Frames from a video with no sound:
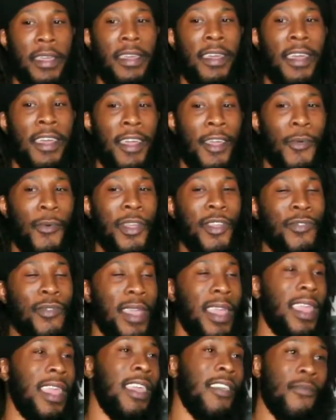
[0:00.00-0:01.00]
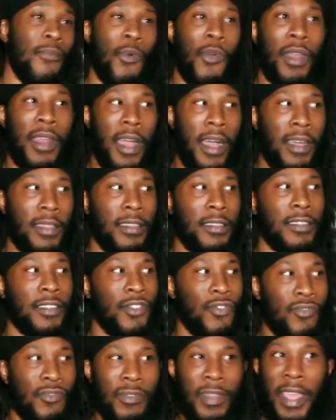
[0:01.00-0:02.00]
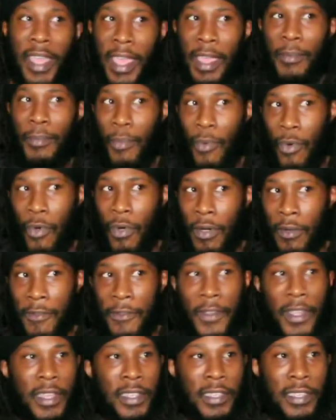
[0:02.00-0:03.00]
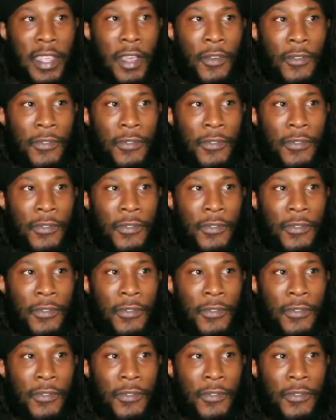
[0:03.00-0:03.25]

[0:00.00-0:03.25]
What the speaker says: when you can give more to others, you'll get more for yourself.